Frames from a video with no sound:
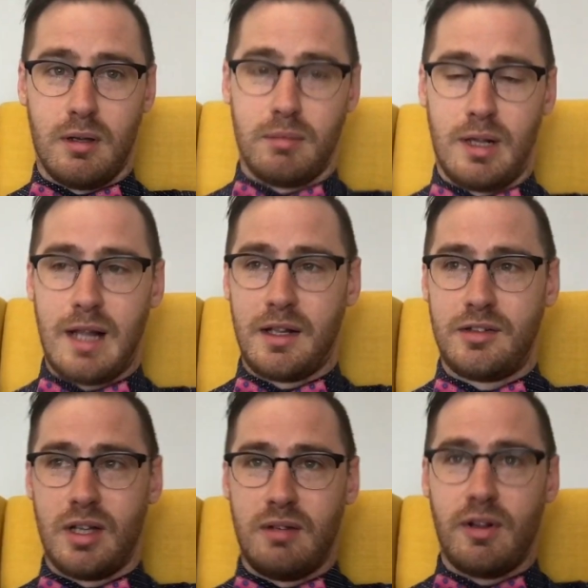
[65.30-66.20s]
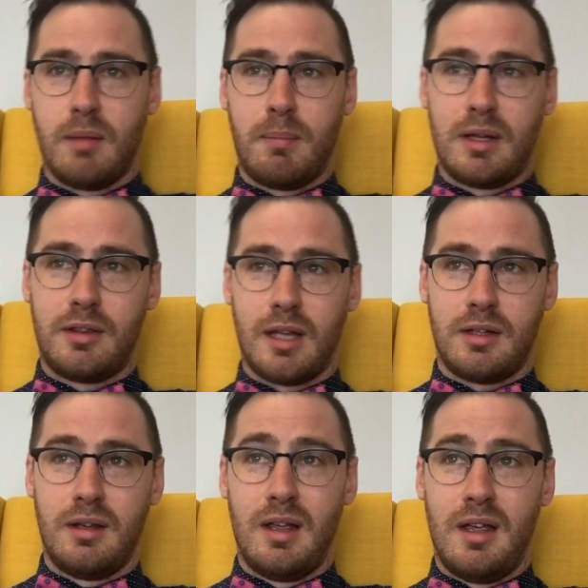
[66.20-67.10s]
client-side development,
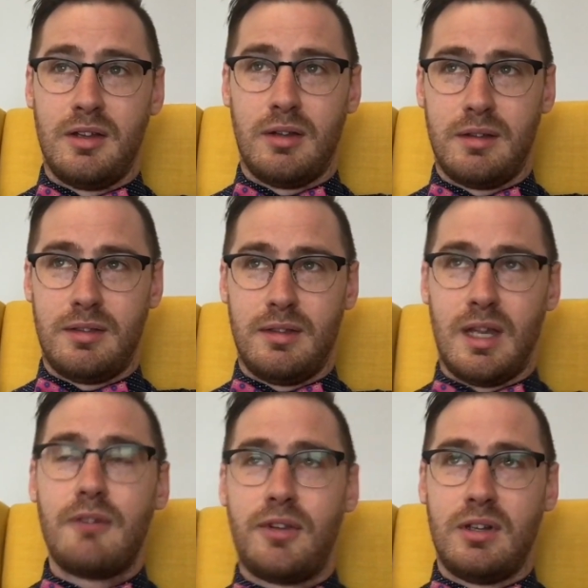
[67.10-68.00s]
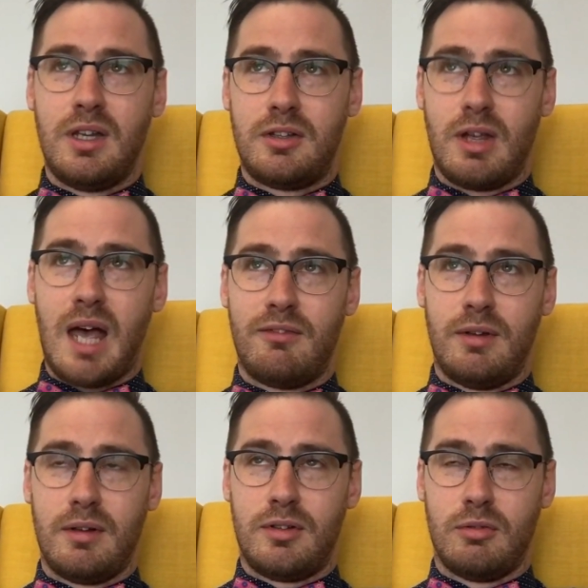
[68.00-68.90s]
that if you need to
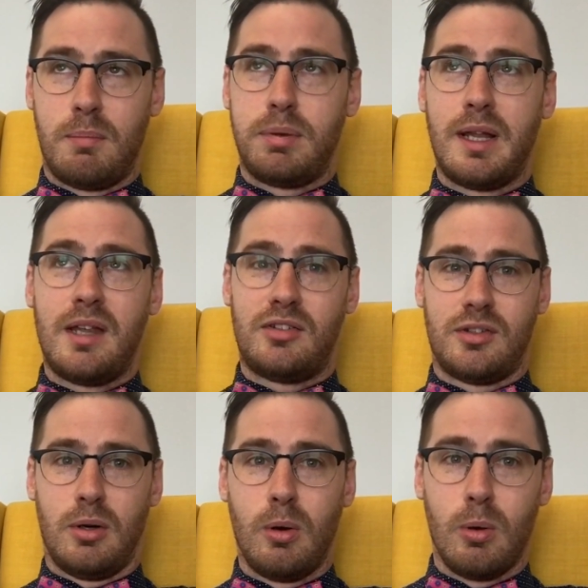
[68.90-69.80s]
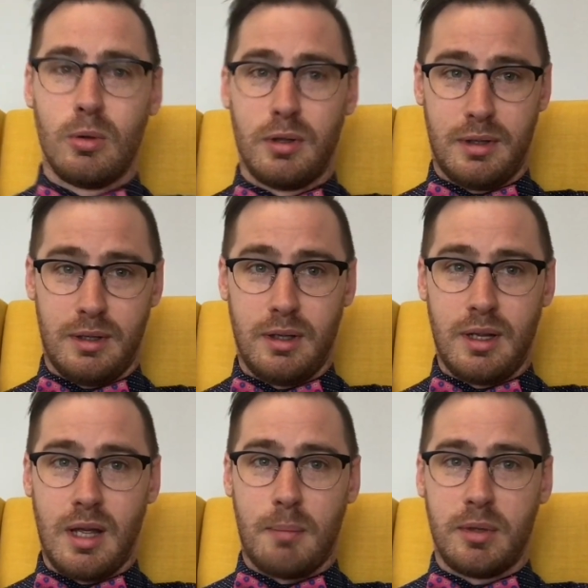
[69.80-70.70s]
replace the whole
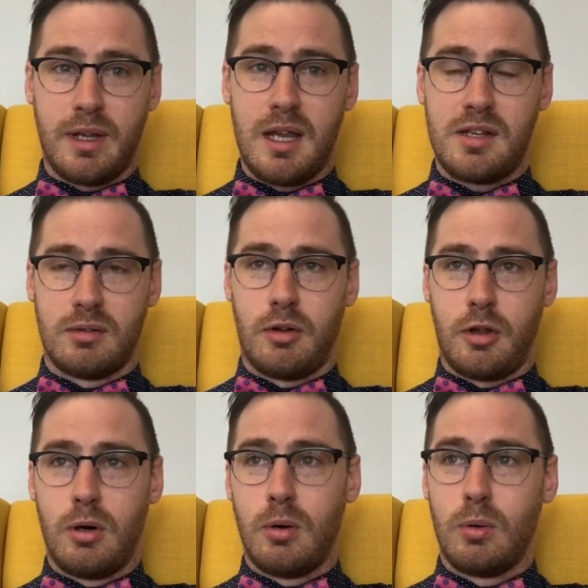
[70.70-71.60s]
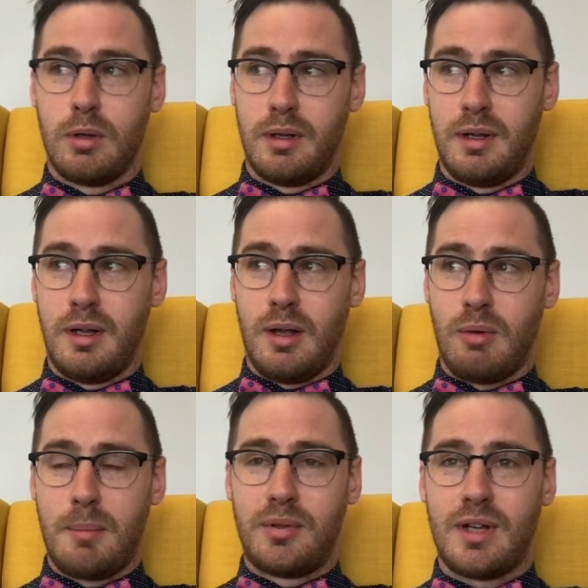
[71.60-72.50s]
application or the whole
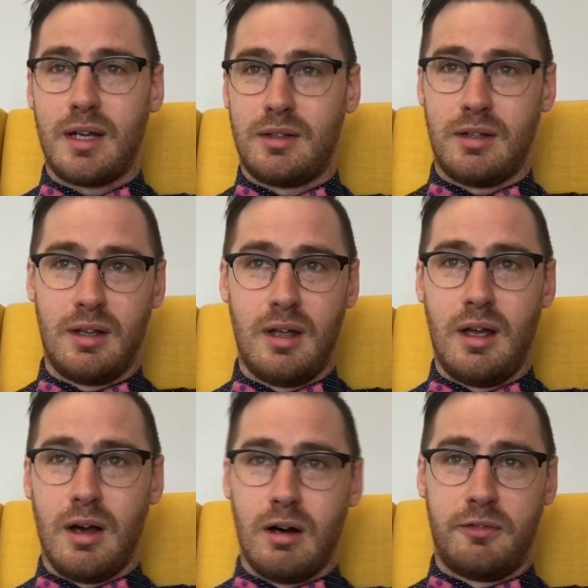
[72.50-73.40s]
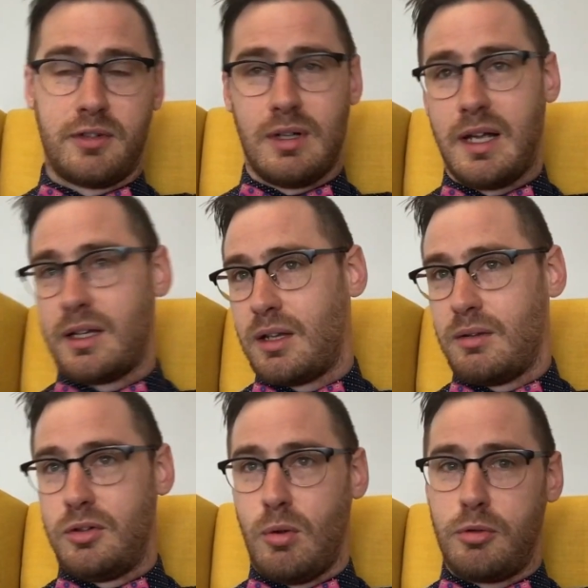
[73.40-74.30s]
website after
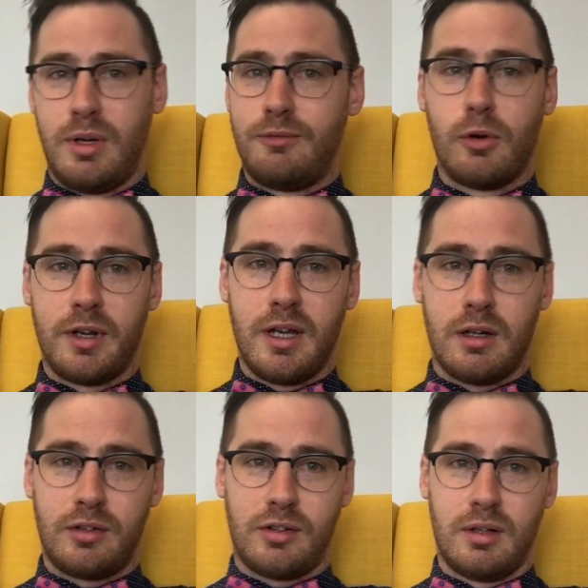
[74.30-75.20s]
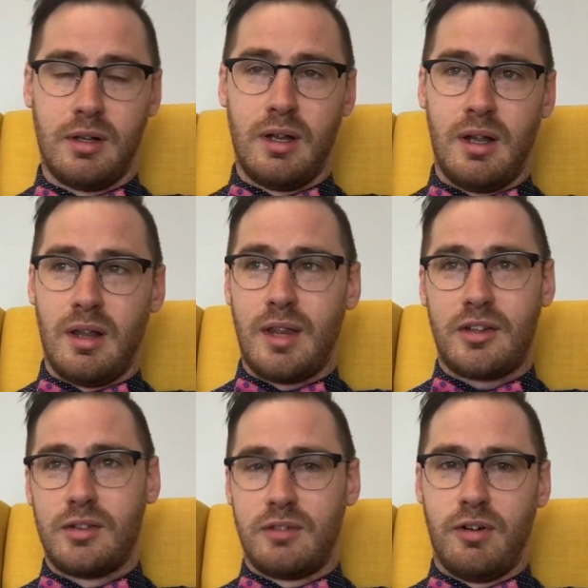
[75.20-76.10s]
like 2, 3, 4 years,
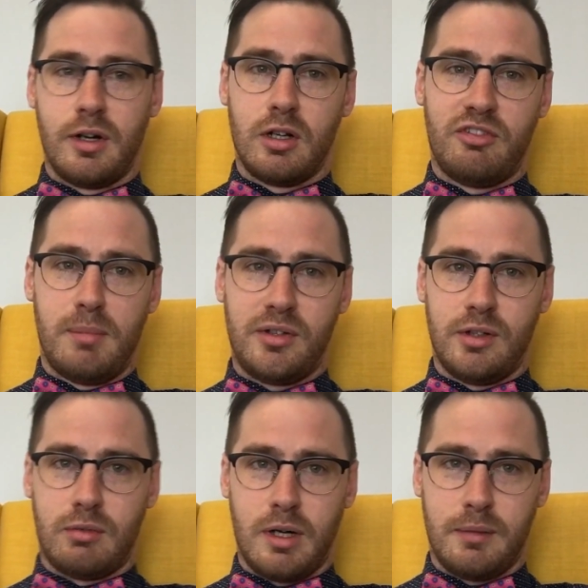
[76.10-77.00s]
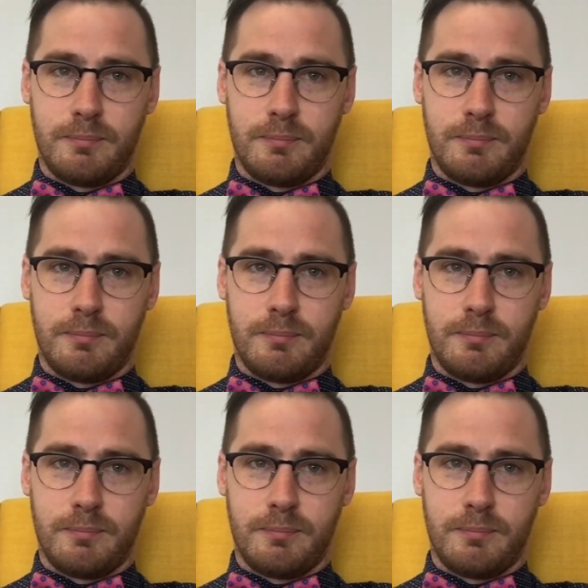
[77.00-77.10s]
that's not very good for business, right?